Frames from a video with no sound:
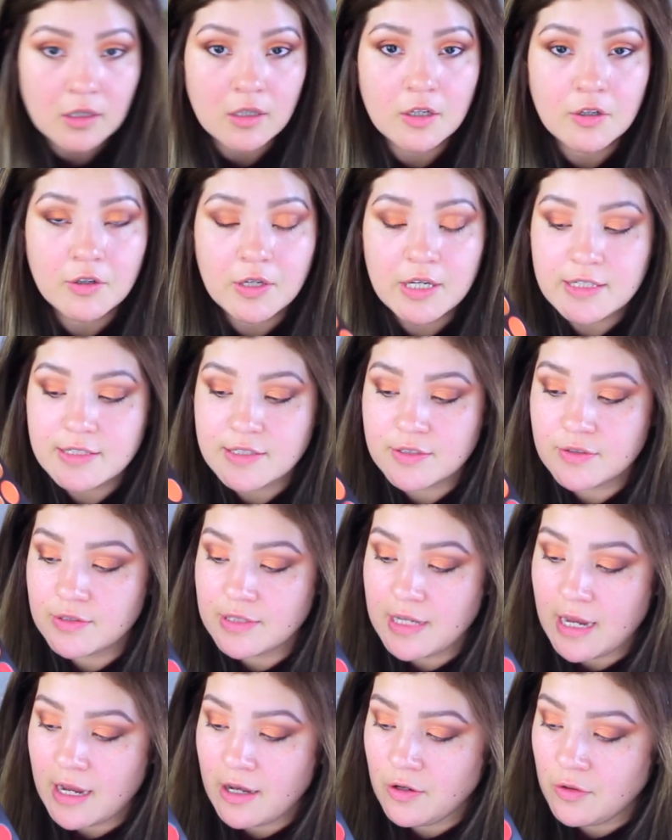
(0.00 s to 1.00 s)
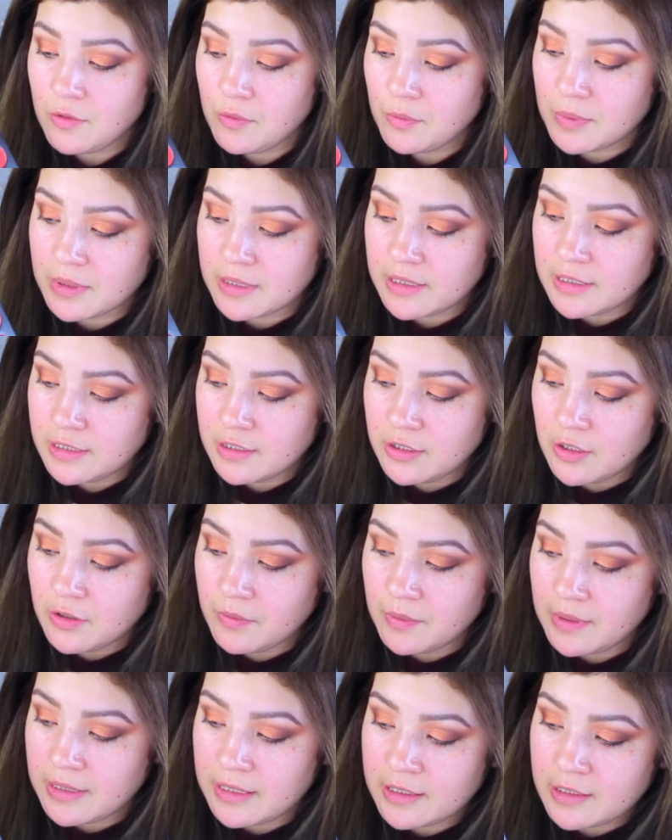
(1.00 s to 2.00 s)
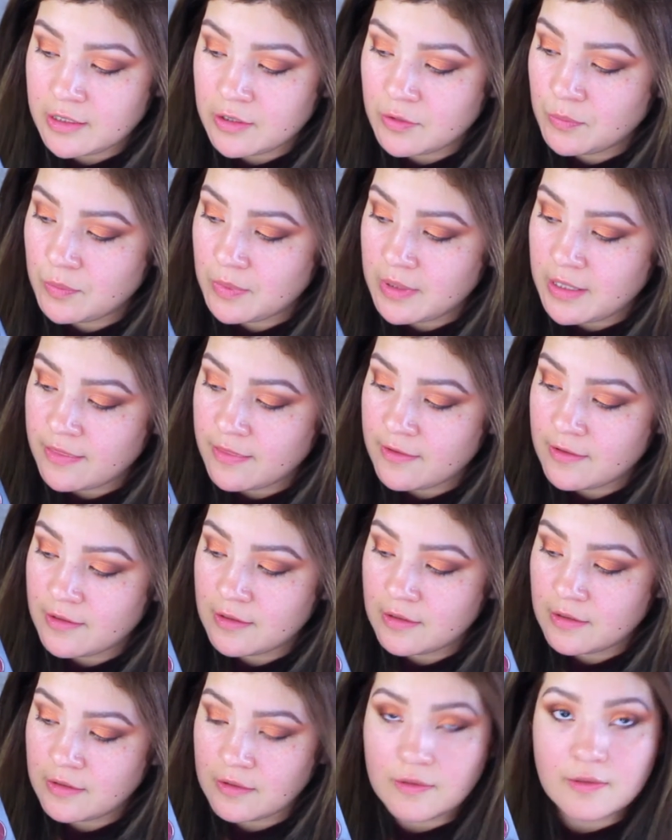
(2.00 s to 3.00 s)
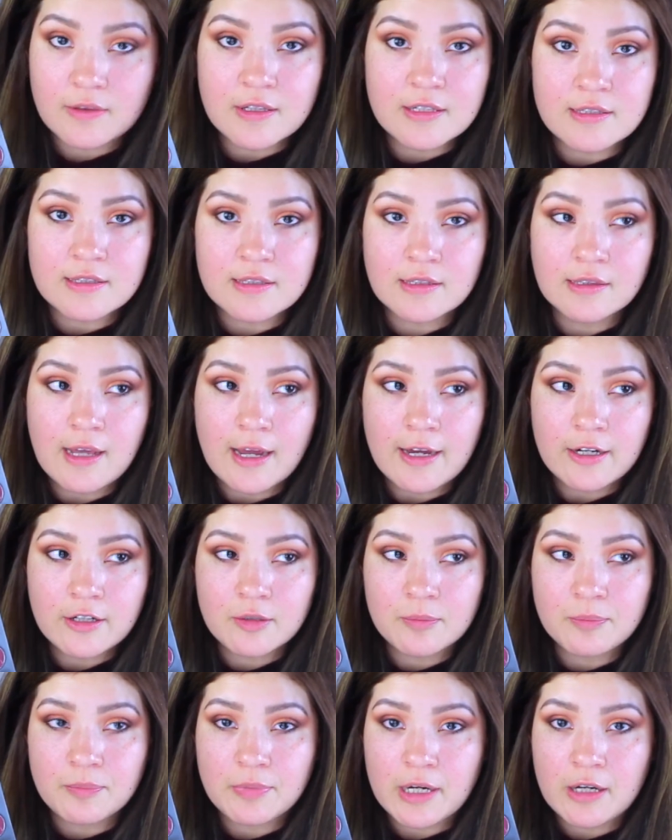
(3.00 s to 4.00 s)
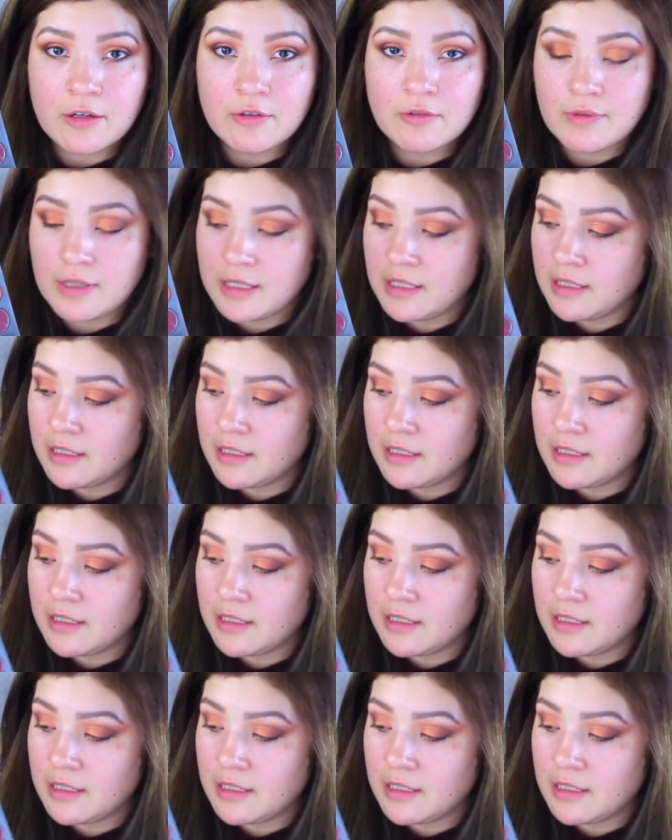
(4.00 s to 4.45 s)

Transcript: Okay, so now we're gonna go in with this lighter brown right